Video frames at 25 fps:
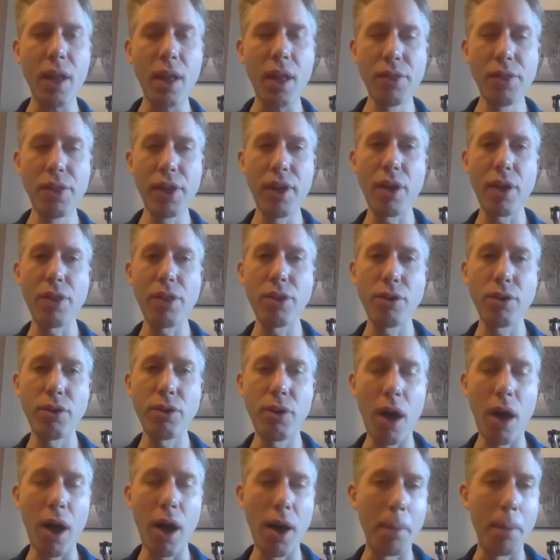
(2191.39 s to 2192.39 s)
the
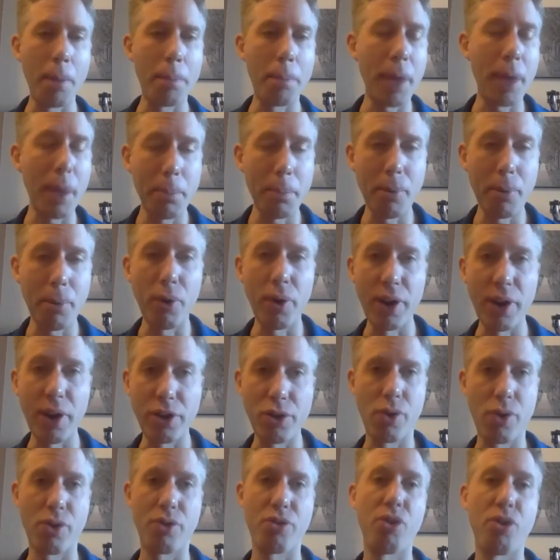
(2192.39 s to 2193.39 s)
other people in
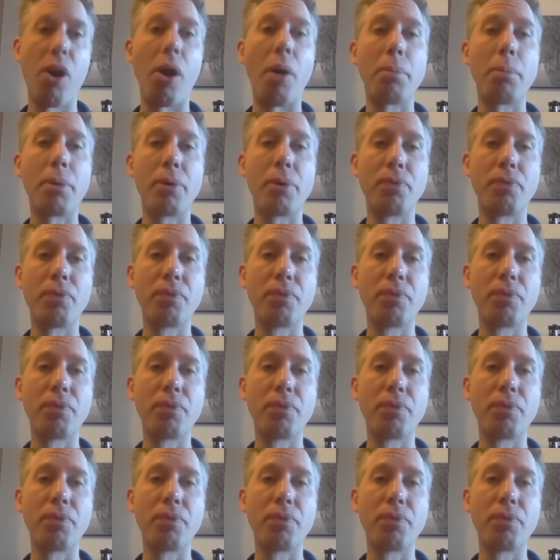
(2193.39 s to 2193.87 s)
your group.